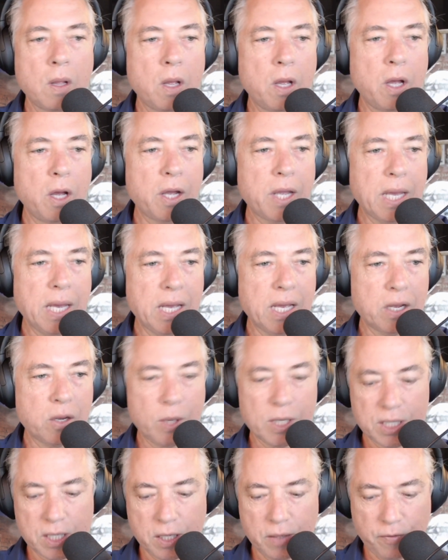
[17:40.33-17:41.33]
Okay,
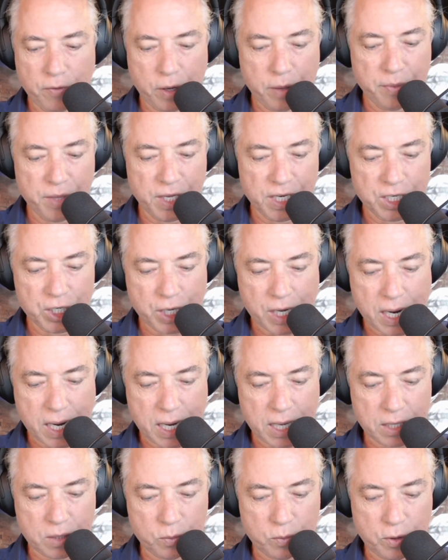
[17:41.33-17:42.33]
question from the
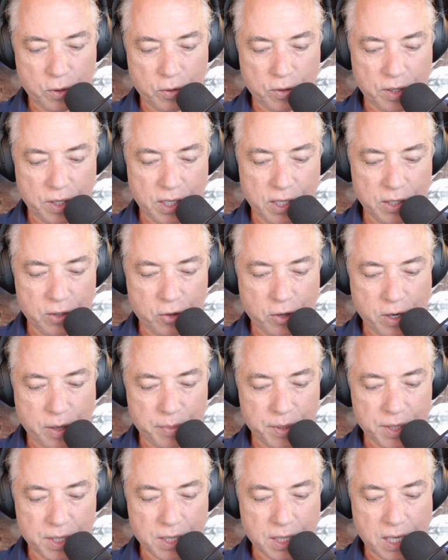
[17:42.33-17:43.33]
chat. Will the
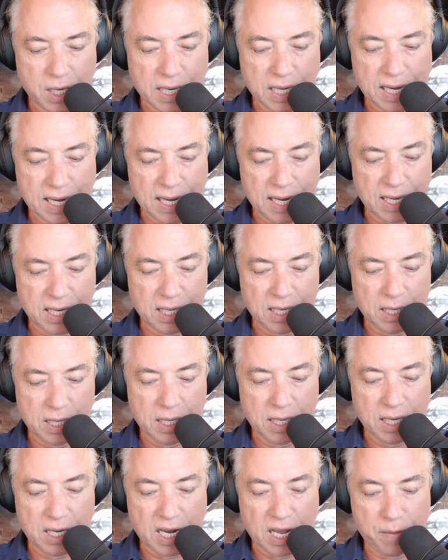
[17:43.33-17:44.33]
Trump saga end
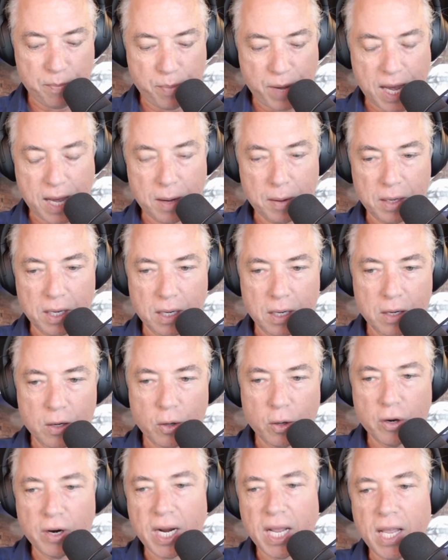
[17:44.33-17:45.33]
in a bang
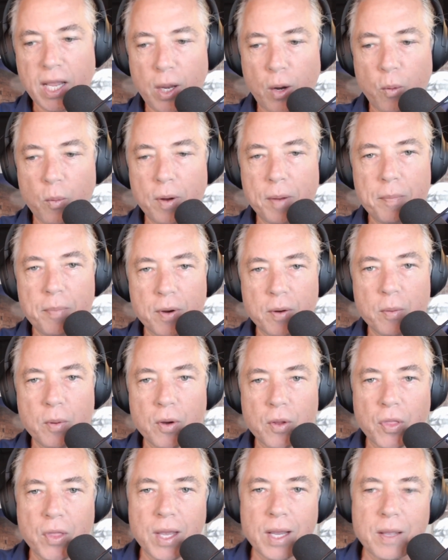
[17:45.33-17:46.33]
or a whimper? Well,
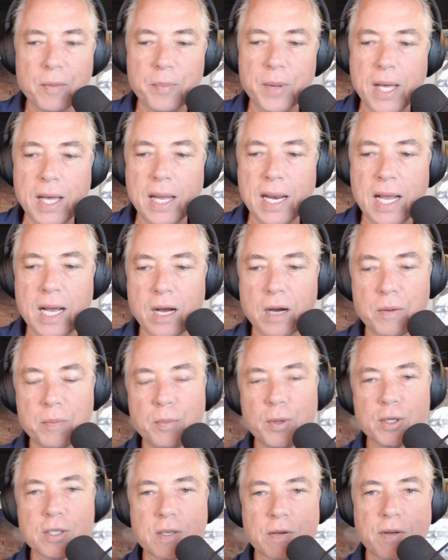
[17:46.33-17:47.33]
think about how
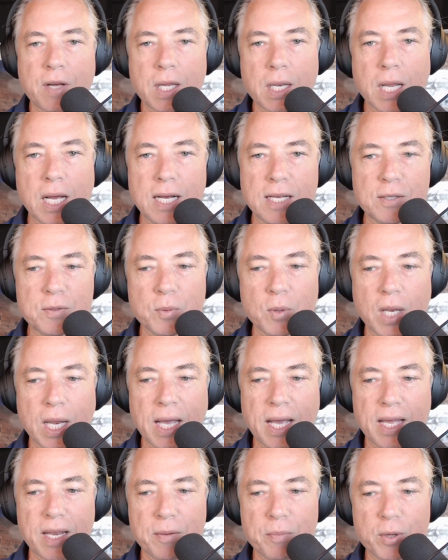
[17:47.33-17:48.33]
most of our lives will
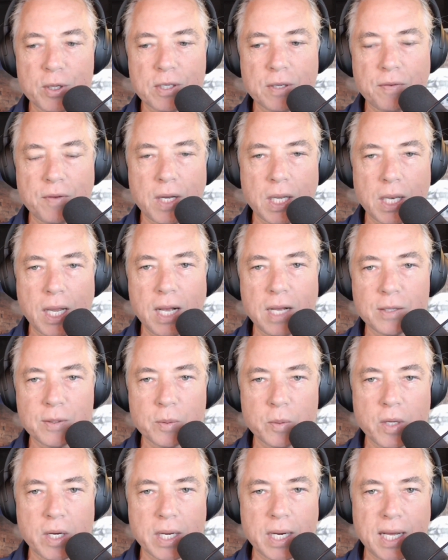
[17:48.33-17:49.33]
end. Most of our lives
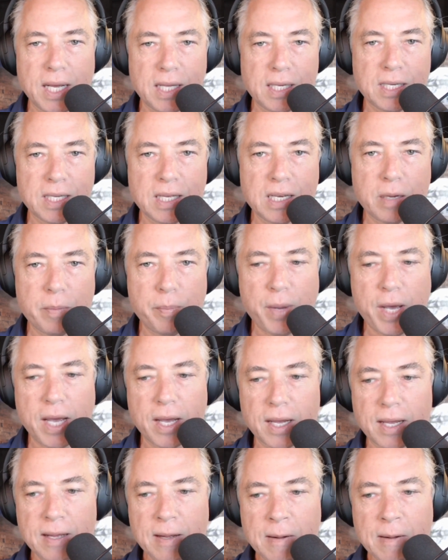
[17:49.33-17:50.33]
will not end in a
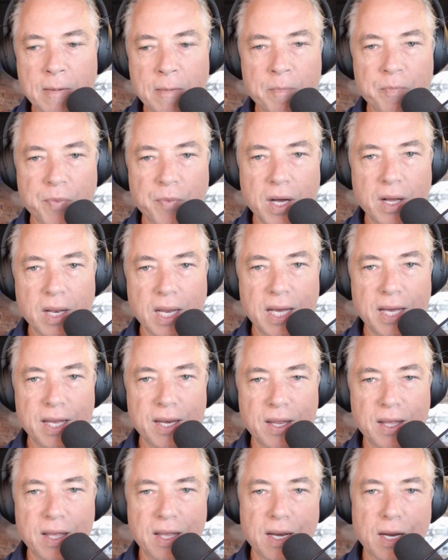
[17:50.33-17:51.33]
bang. They'll end
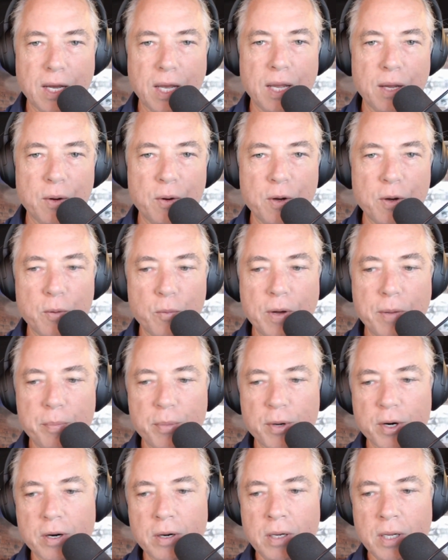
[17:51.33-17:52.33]
in a
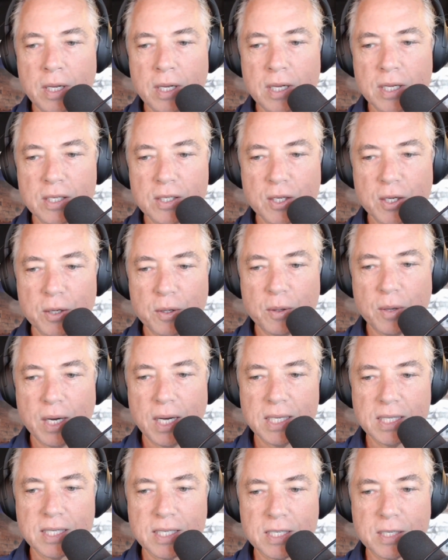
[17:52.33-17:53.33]
whimper. So
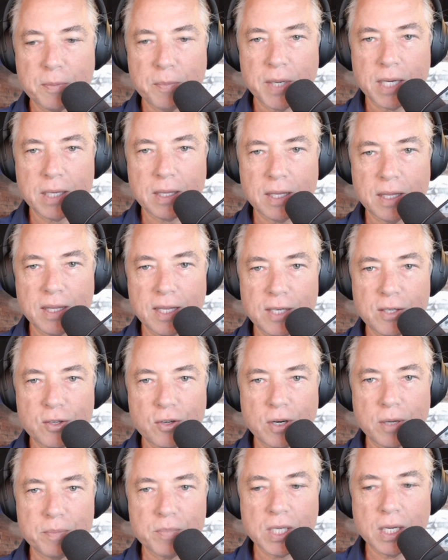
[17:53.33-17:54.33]
I suspect that the
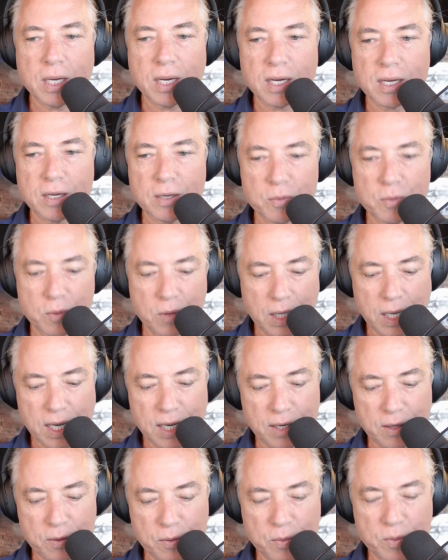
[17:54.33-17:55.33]
Trump saga will
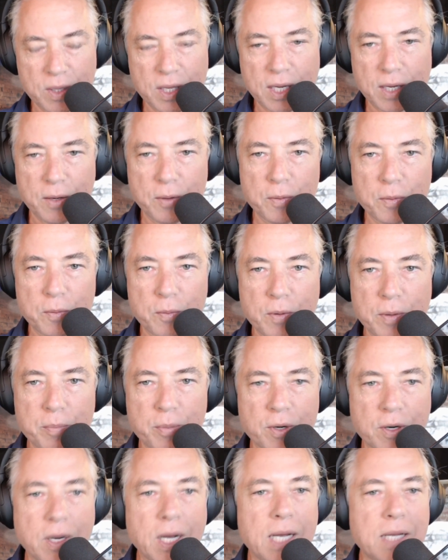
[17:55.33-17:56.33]
end with a
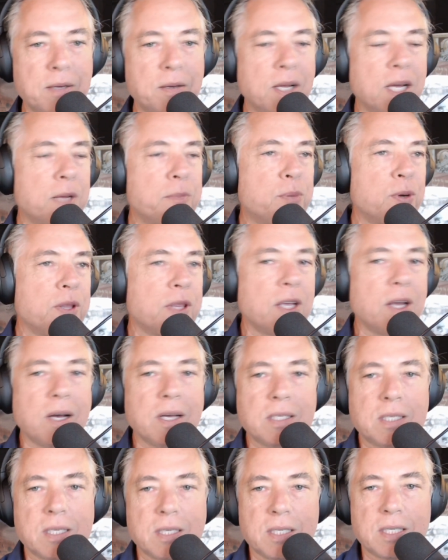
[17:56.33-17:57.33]
whimper. I'd put the
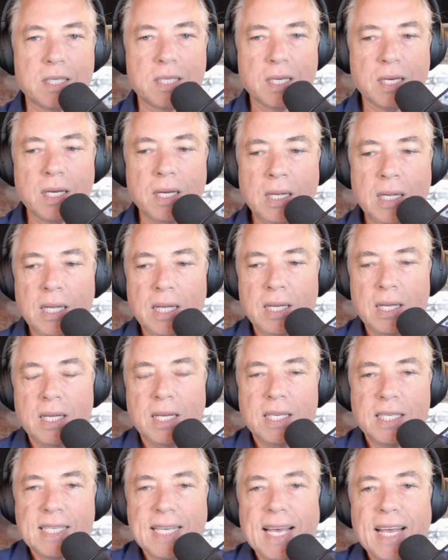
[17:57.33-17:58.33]
odds at
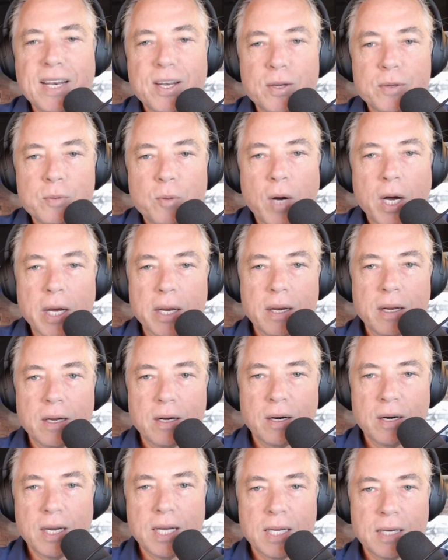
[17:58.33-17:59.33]
10 to 1,
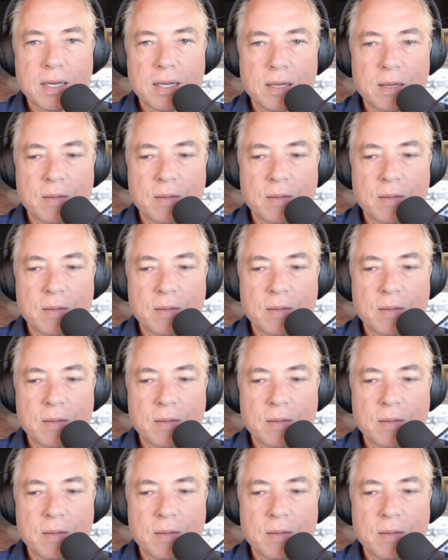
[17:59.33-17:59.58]
right?